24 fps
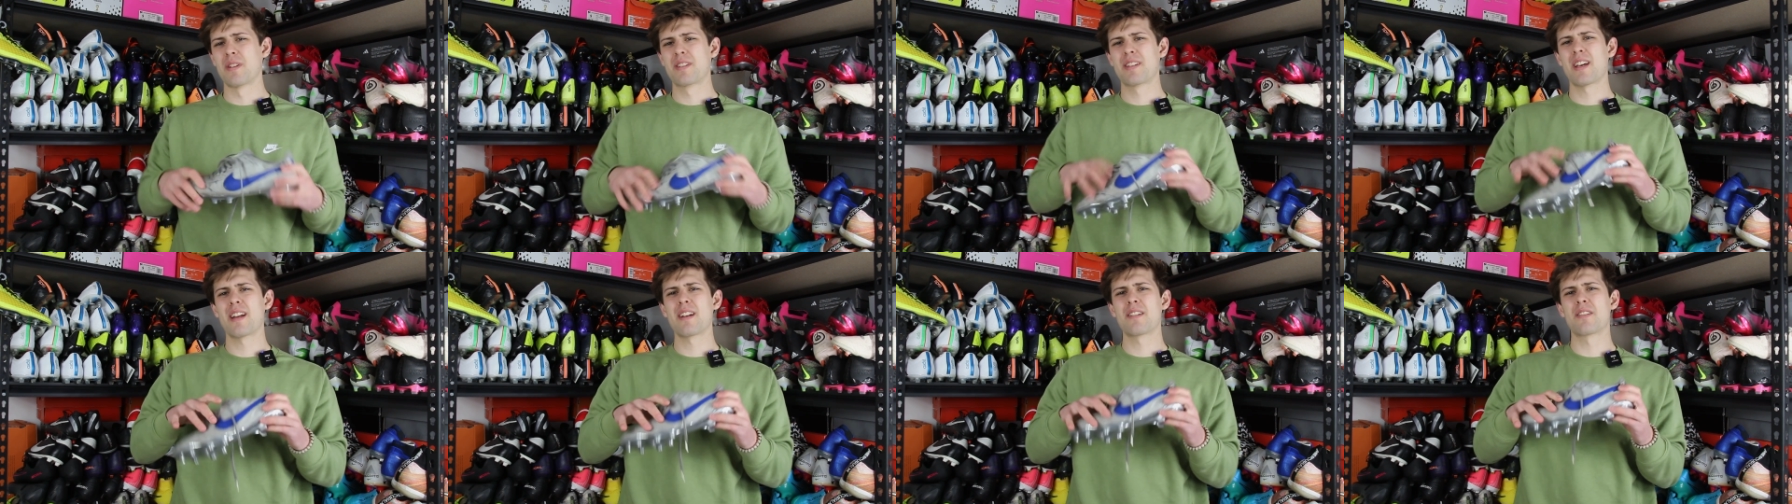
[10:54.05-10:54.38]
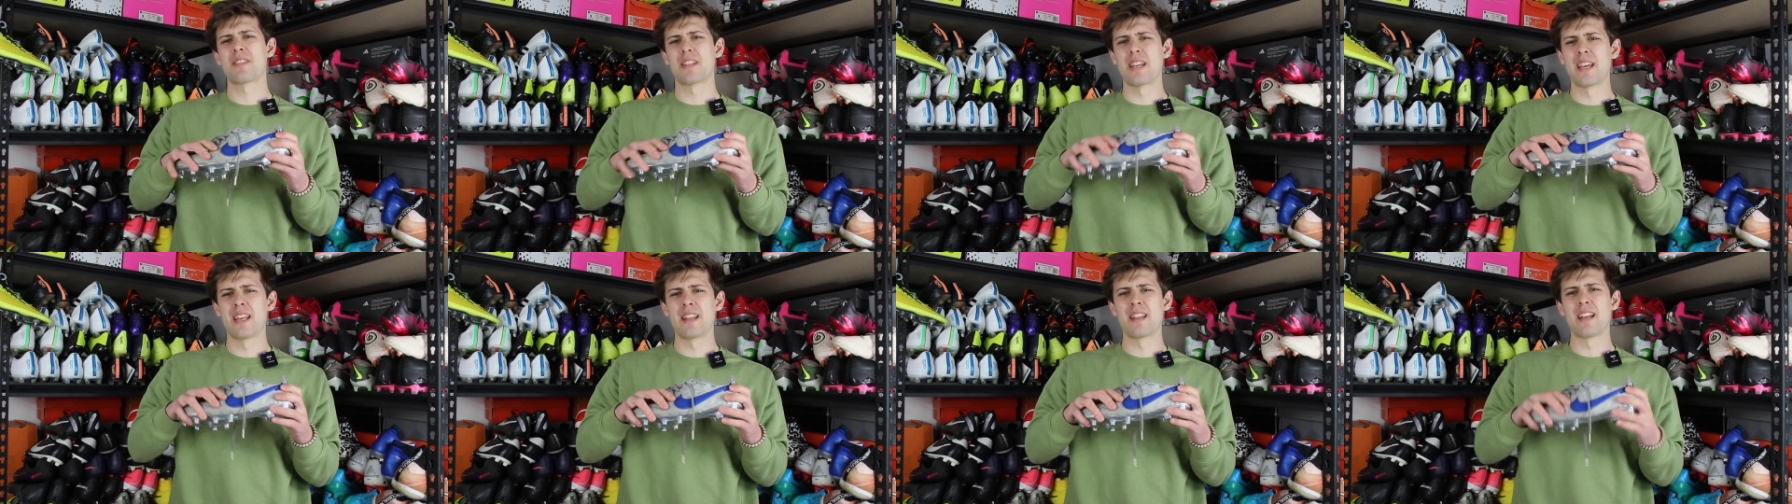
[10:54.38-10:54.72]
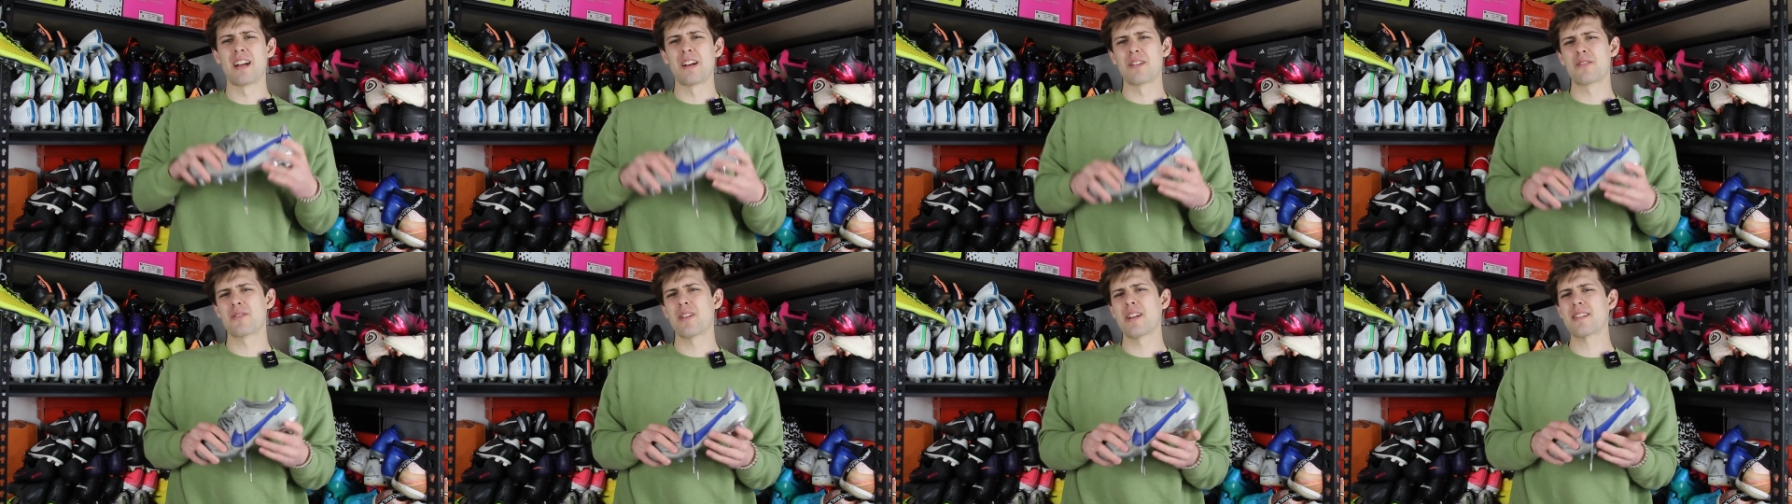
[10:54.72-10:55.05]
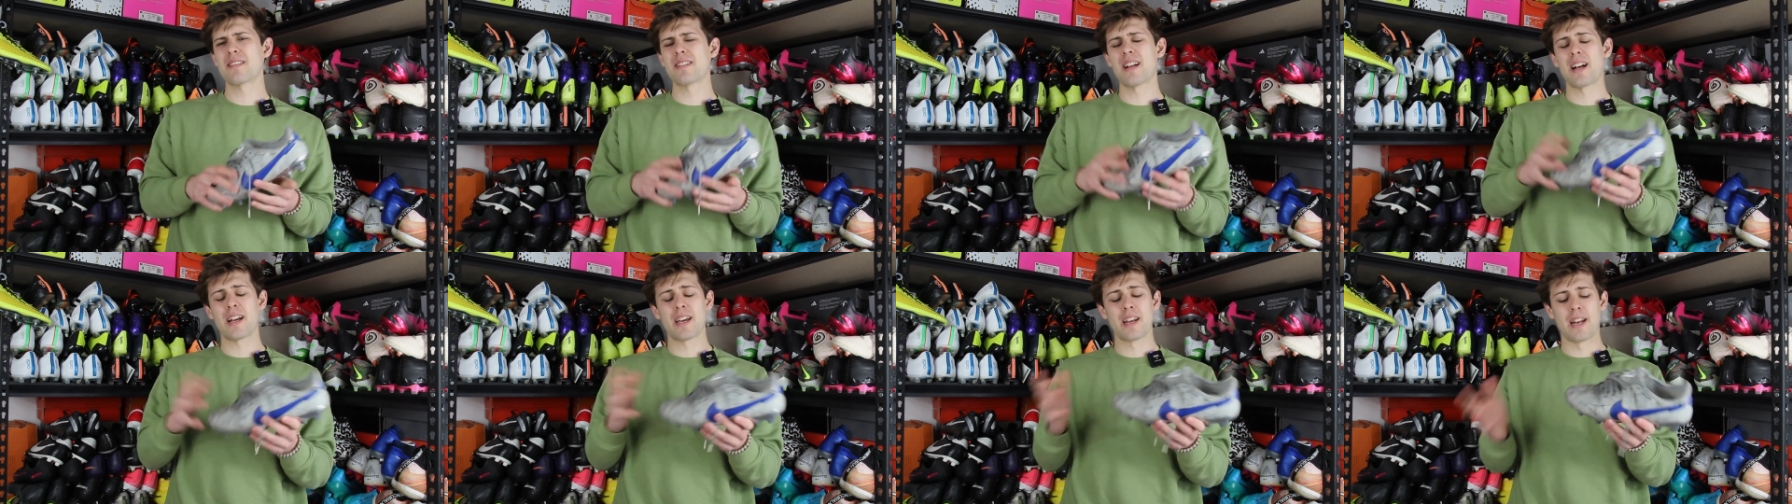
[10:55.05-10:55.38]
It's kind of just in there, so
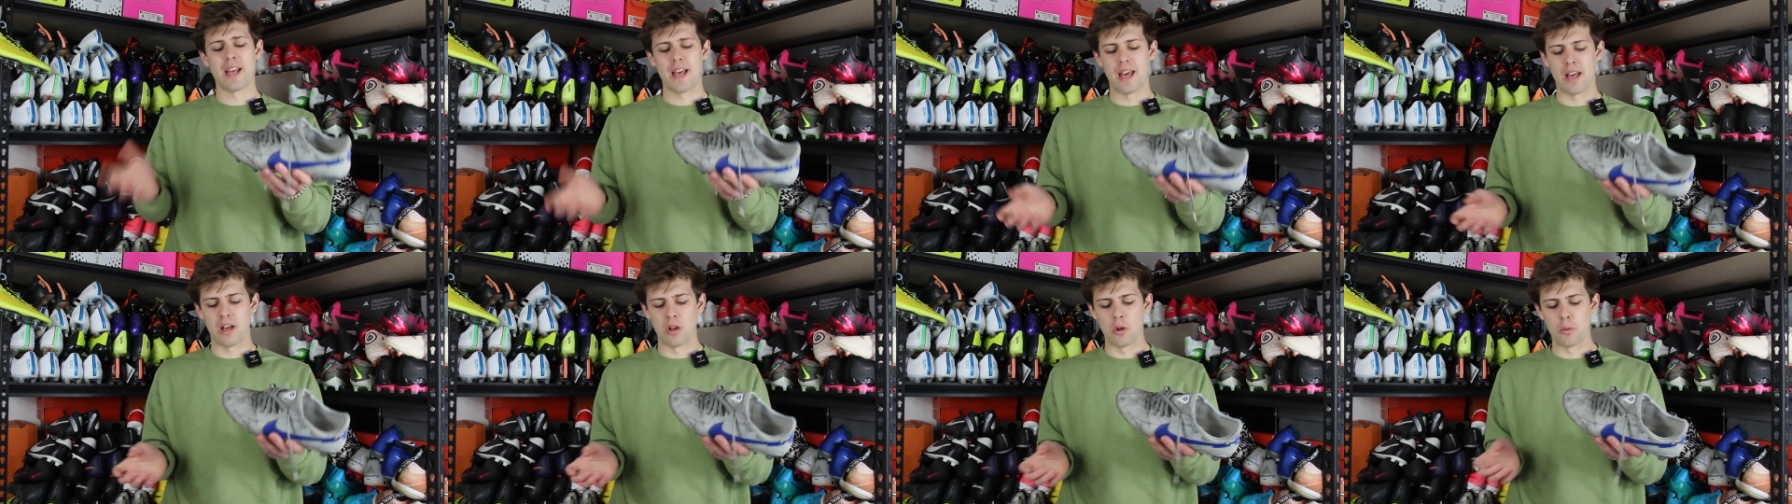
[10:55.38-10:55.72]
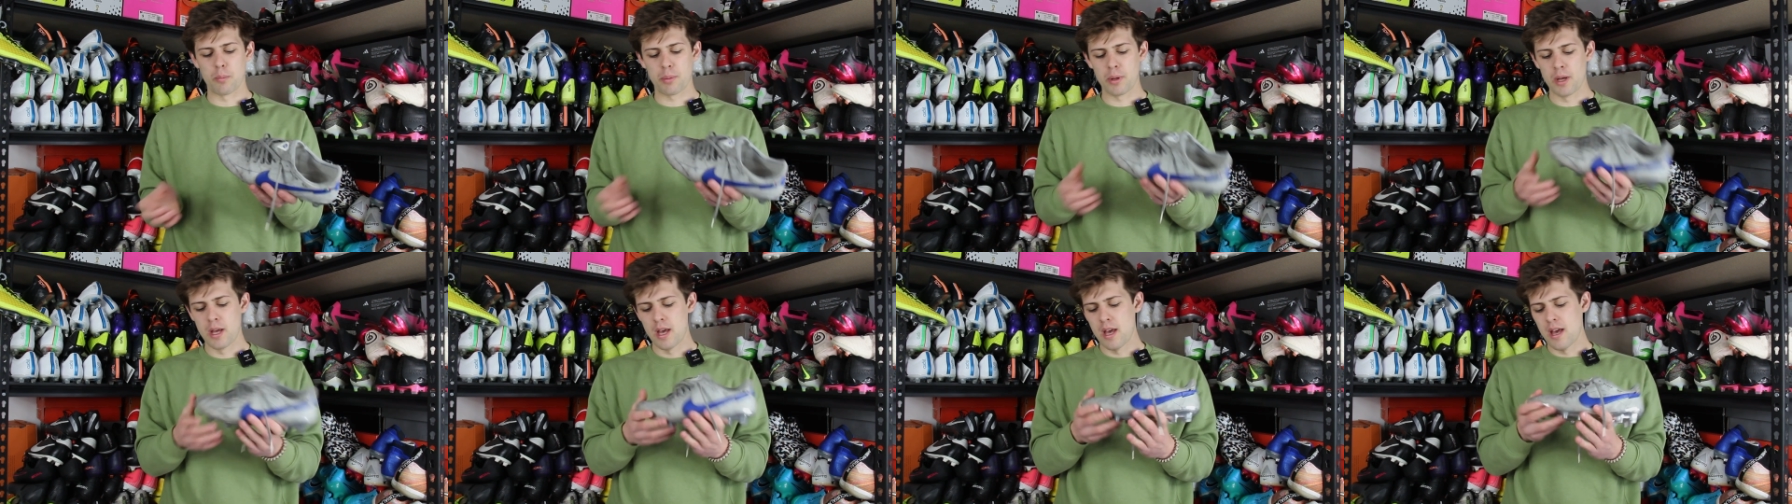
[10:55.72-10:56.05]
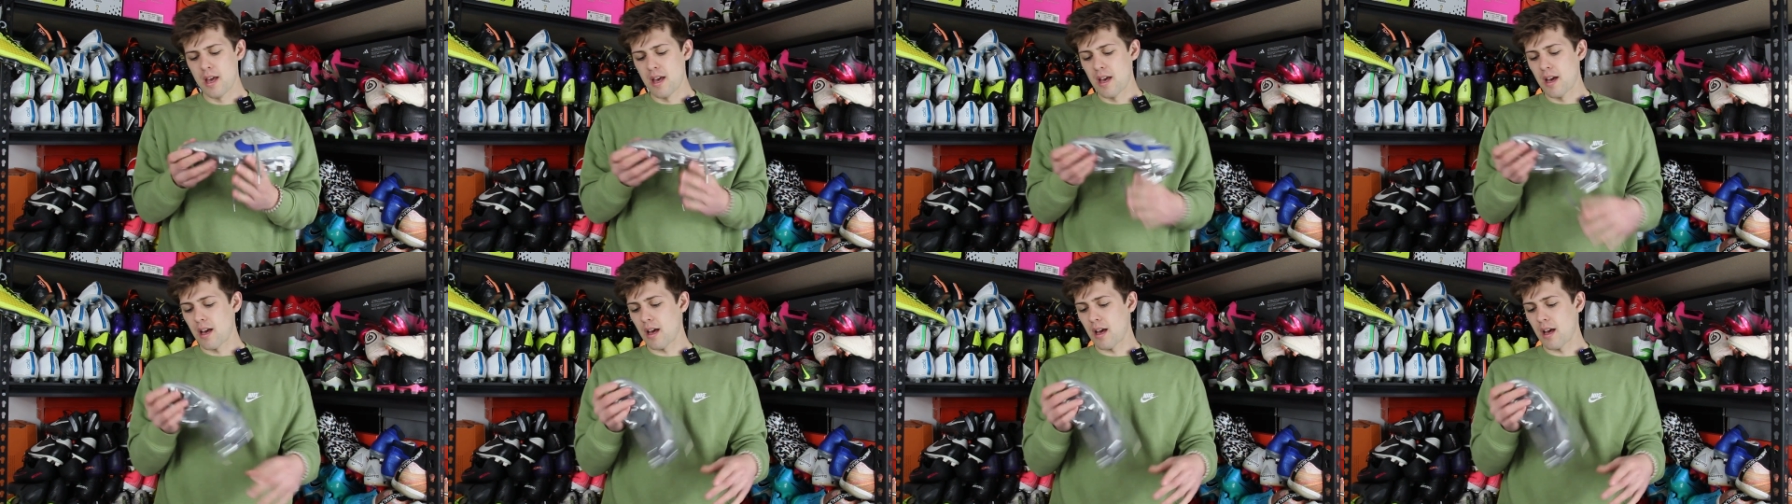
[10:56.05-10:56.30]
that's not going to help.